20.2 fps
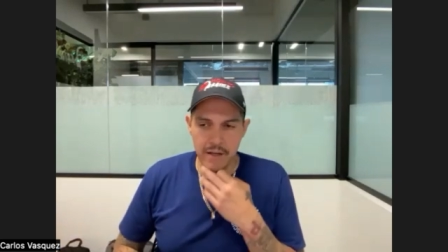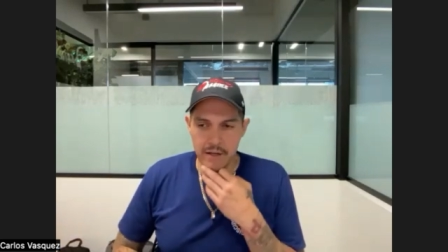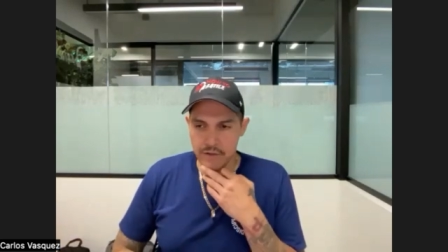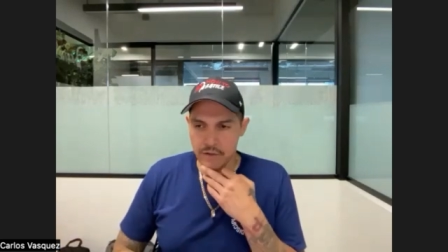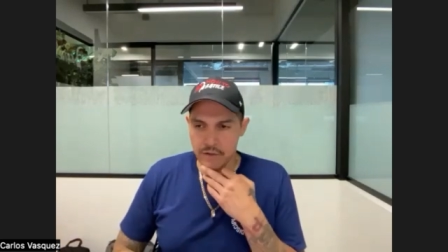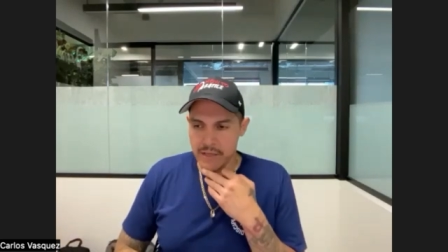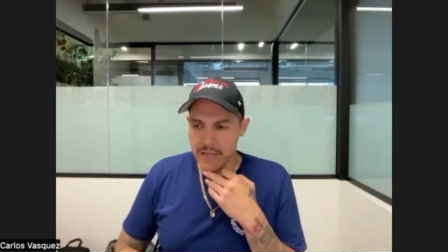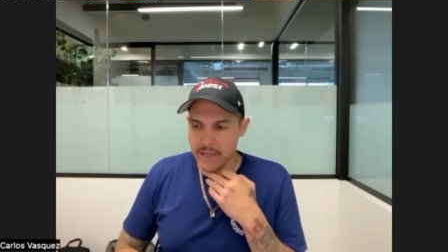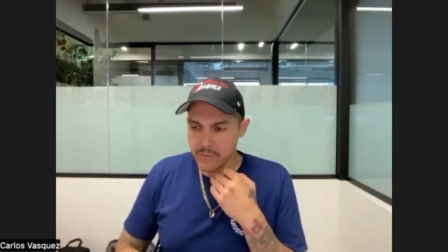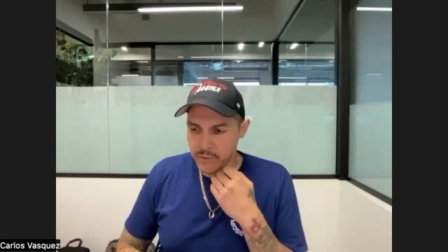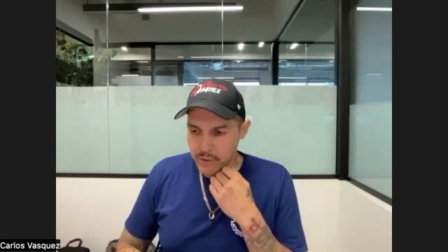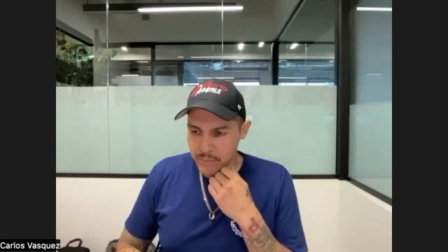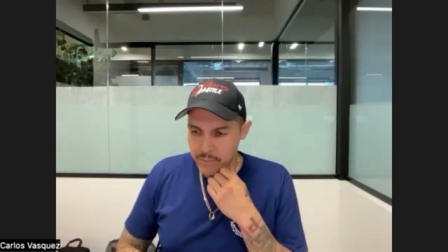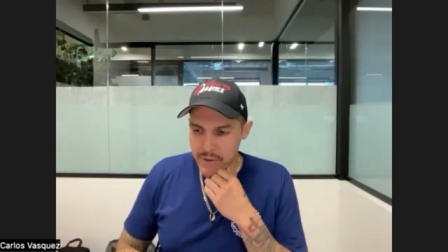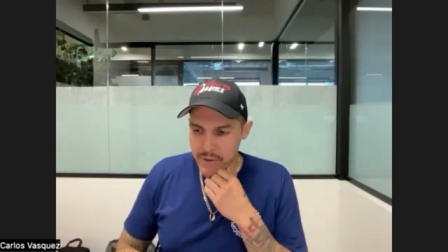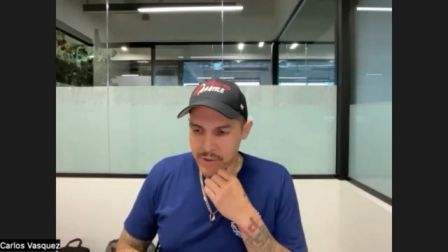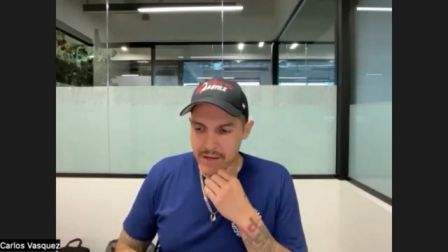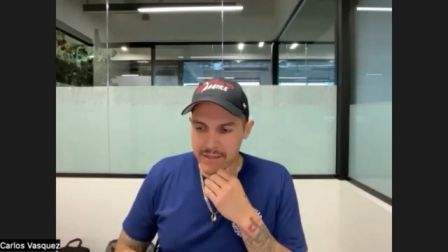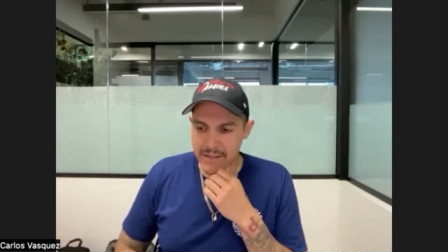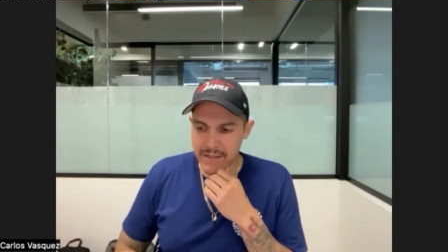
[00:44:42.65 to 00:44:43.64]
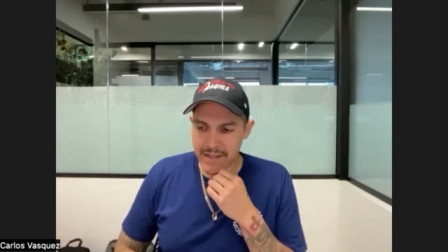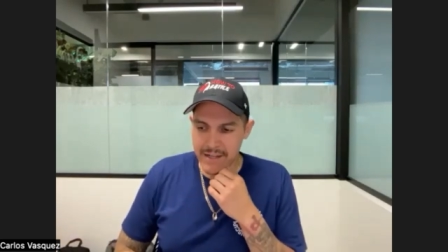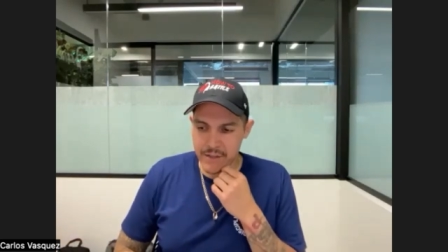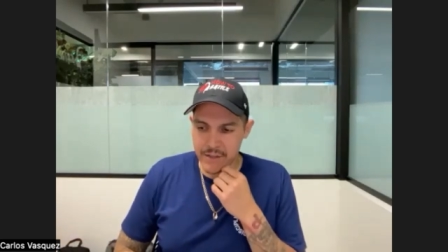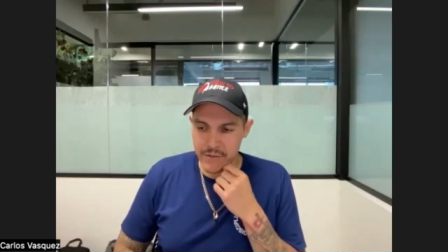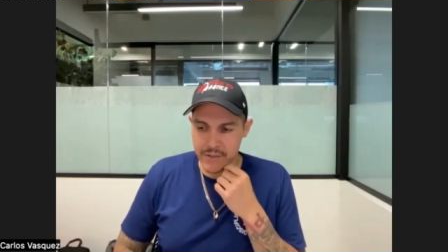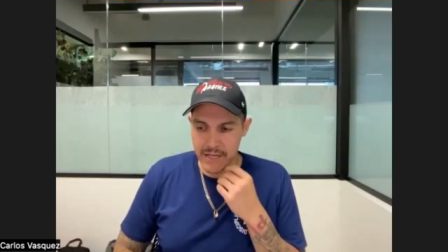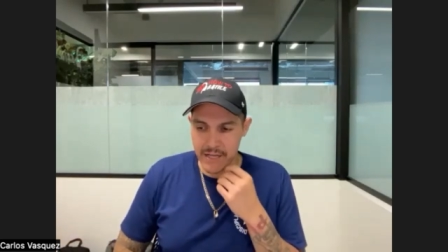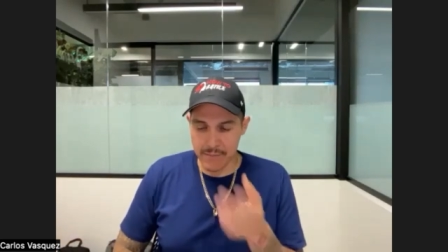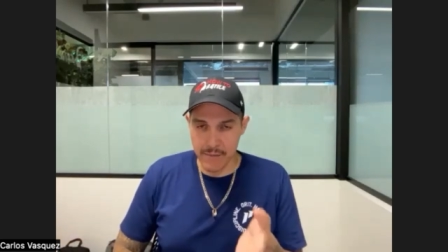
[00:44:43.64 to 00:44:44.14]
So that's what the podcast.
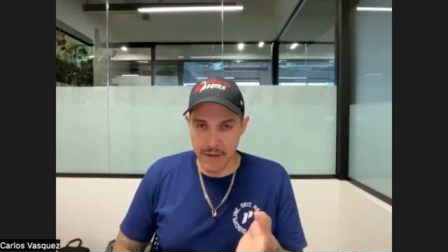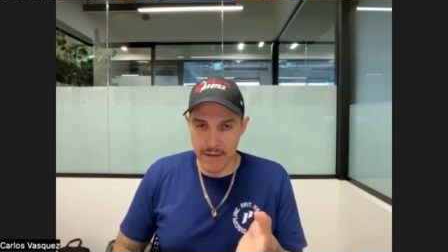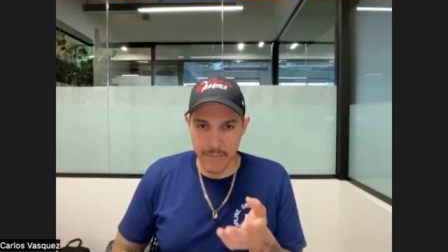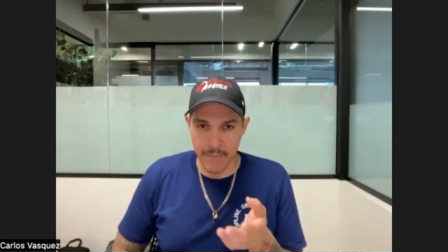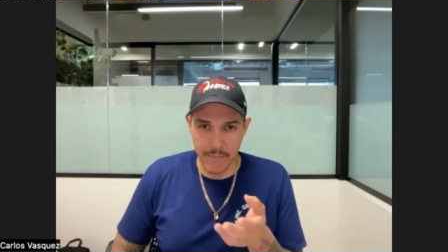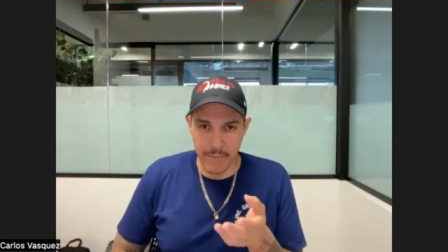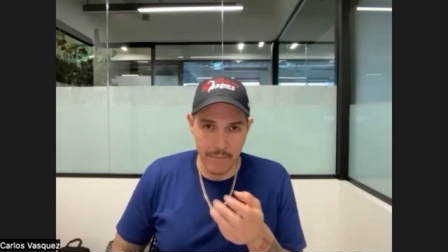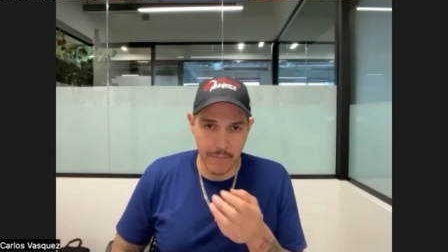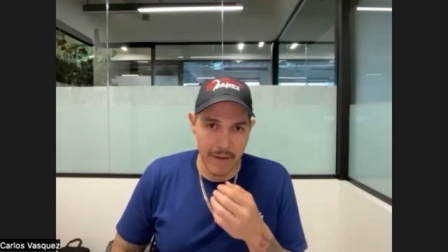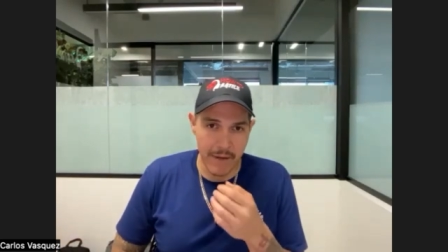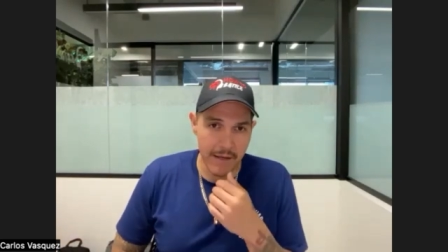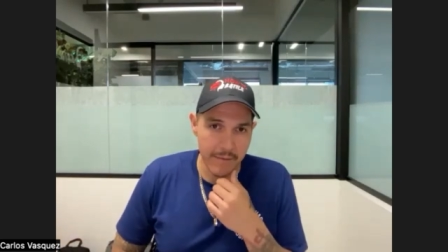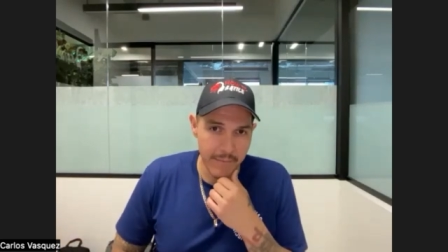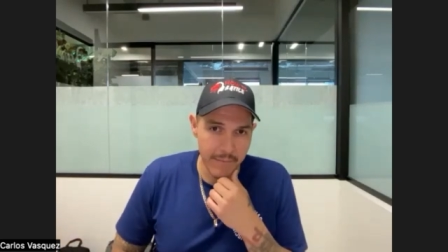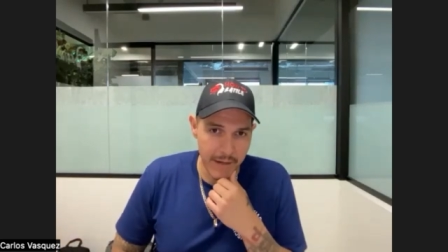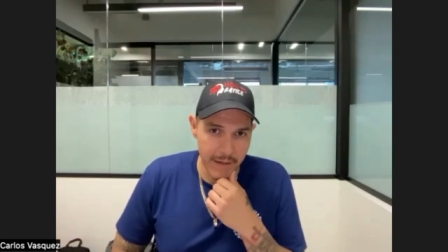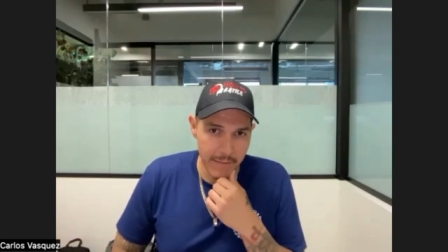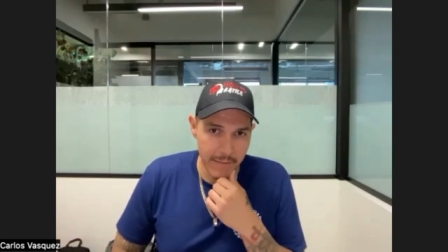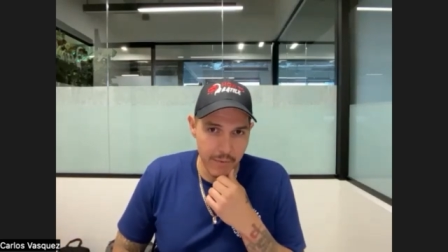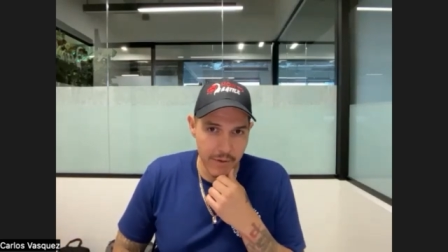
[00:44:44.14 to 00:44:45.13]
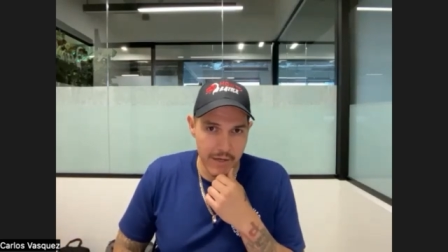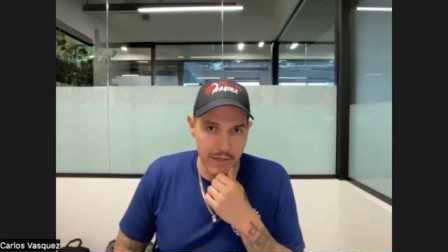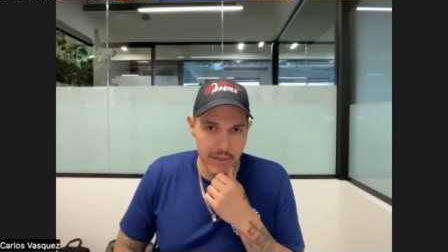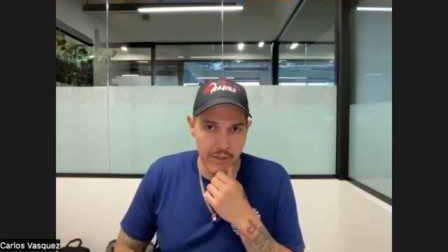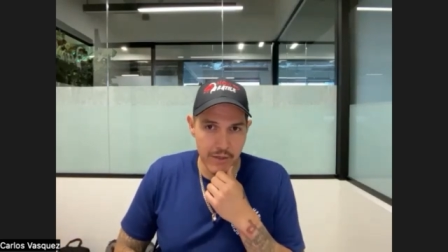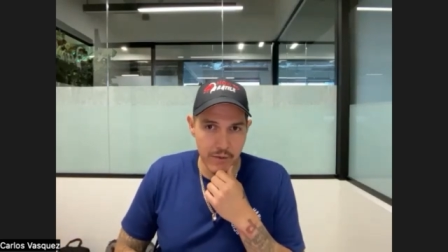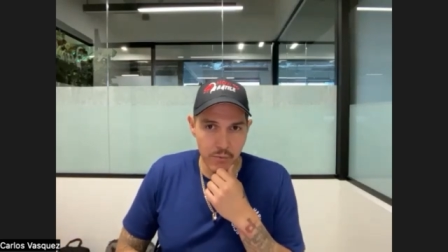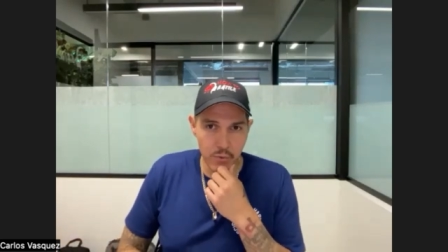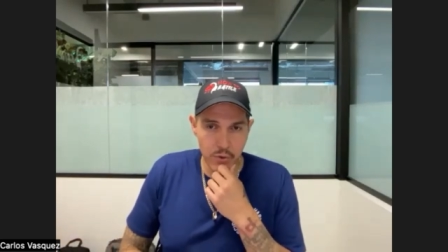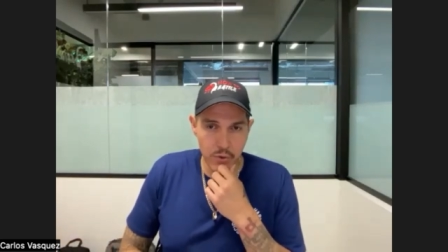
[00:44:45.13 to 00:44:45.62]
So that's my my my
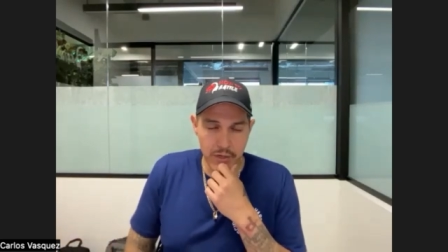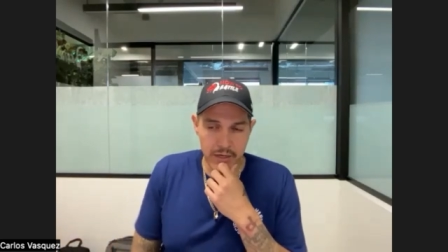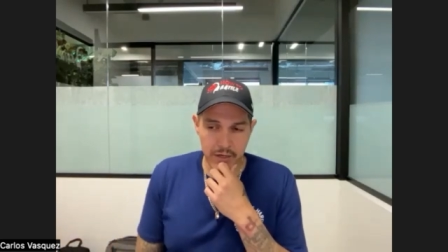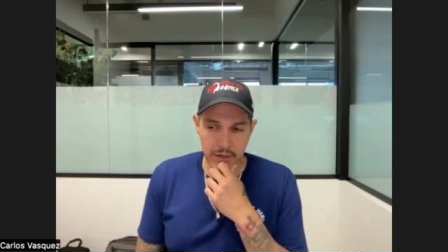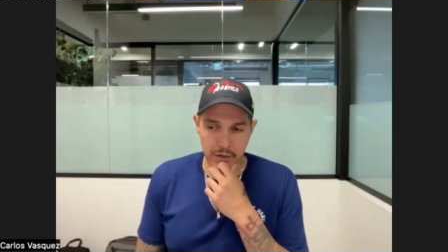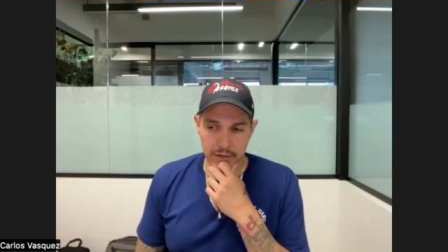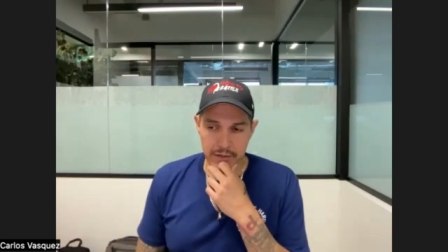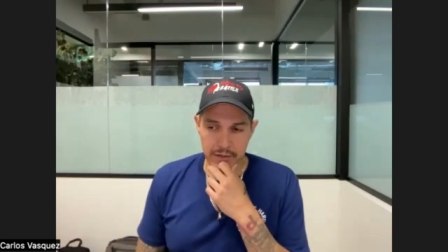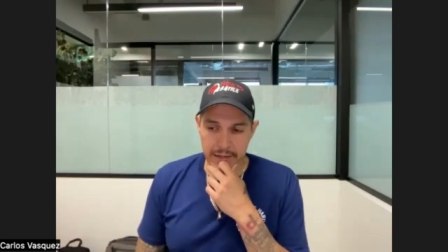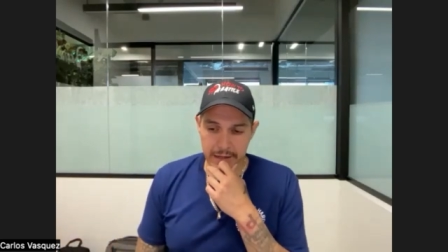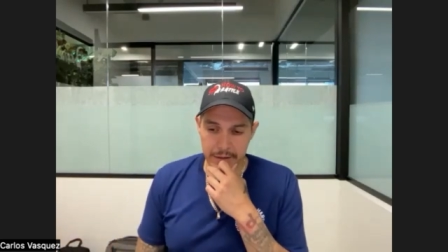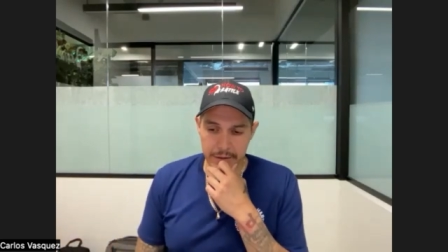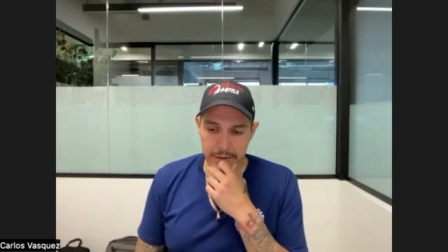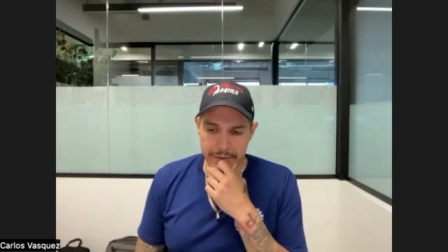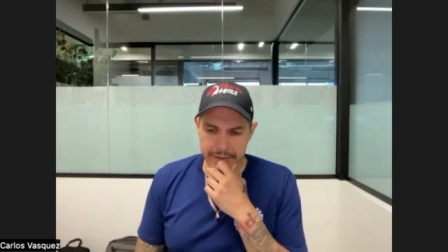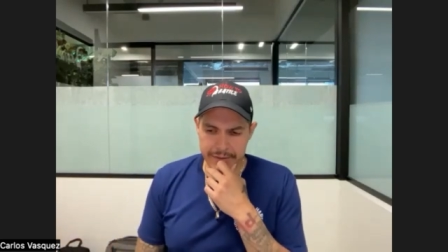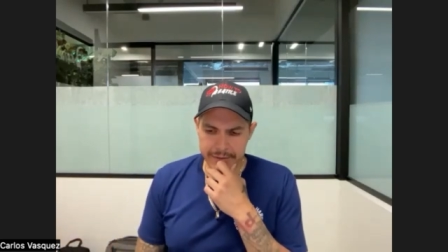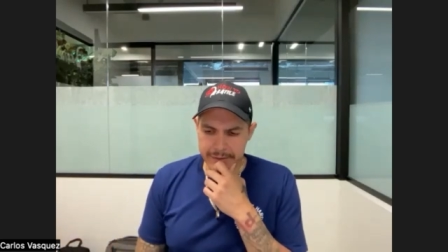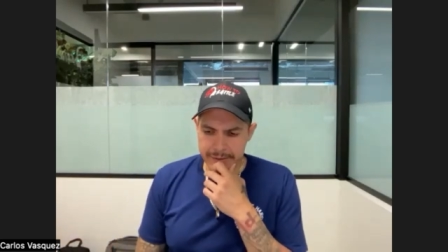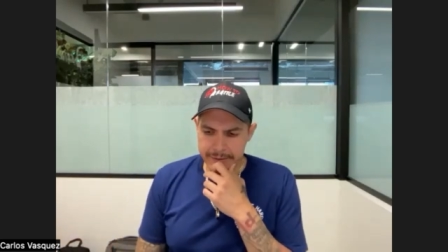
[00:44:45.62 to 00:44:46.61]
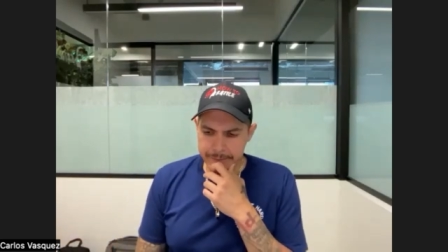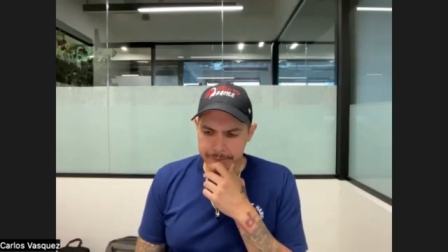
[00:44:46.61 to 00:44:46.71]
project I'm working on now, and mm-hmm.